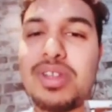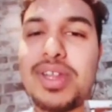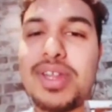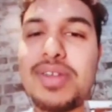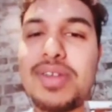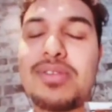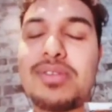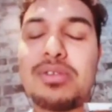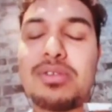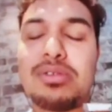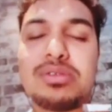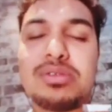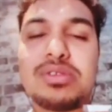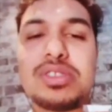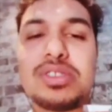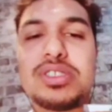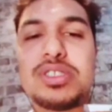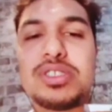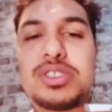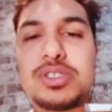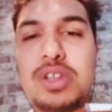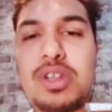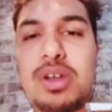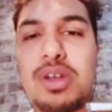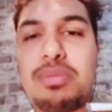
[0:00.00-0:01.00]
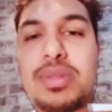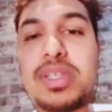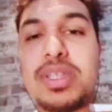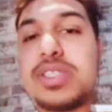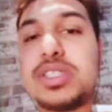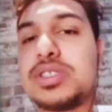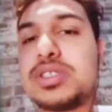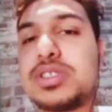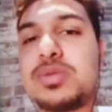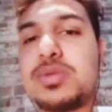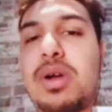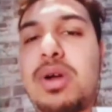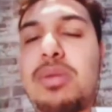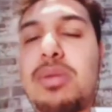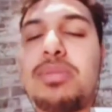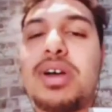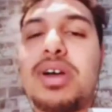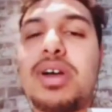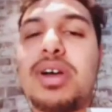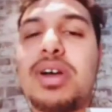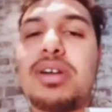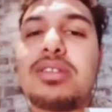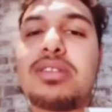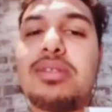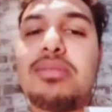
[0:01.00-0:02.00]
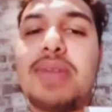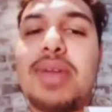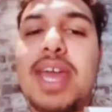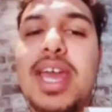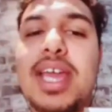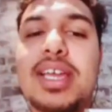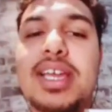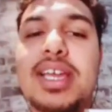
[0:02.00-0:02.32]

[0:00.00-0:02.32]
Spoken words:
you don't have to stop and swap out the